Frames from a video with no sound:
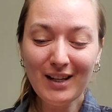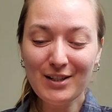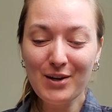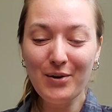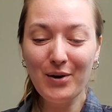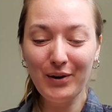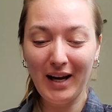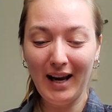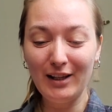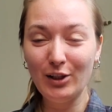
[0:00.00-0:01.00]
So
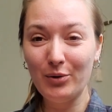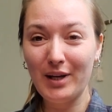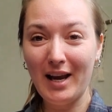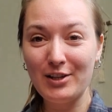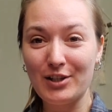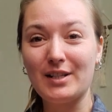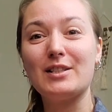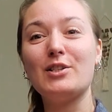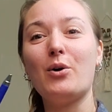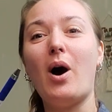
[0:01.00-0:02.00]
okay,
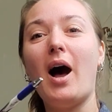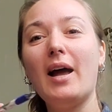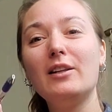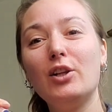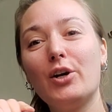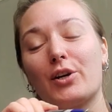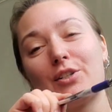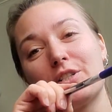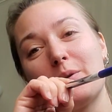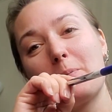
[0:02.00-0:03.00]
location. So I
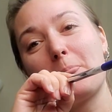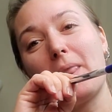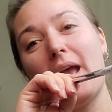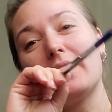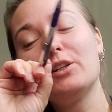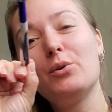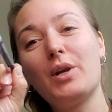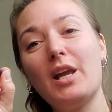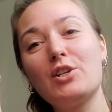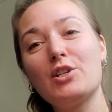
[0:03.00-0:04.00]
looked at
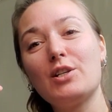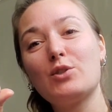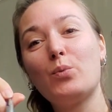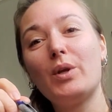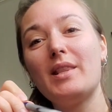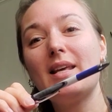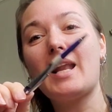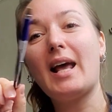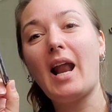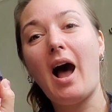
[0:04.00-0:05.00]
locations
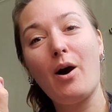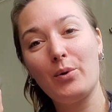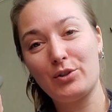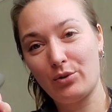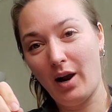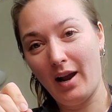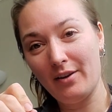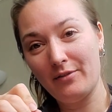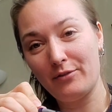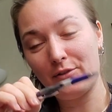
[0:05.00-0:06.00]
within an hour
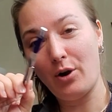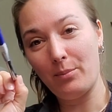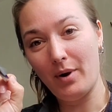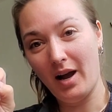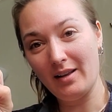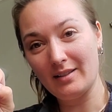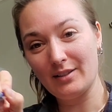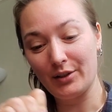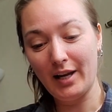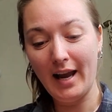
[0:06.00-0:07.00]
drive from
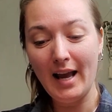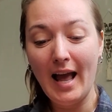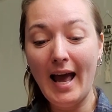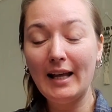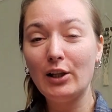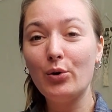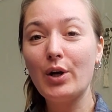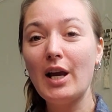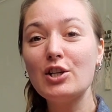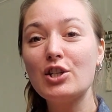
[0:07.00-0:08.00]
us. Okay, and
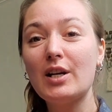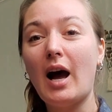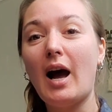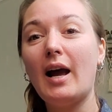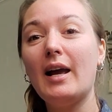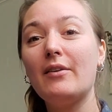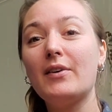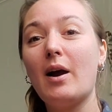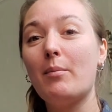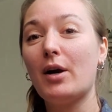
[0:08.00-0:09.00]
location I
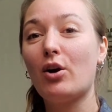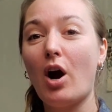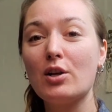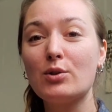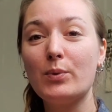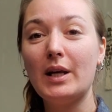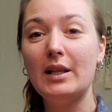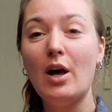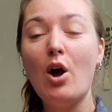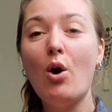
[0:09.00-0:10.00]
have come across
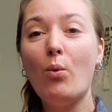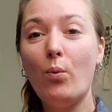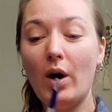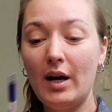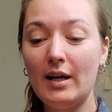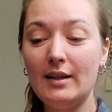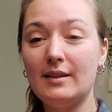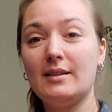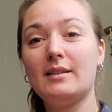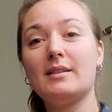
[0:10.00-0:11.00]
with
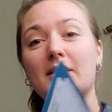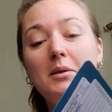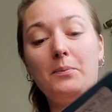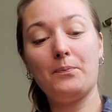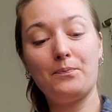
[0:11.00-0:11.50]
was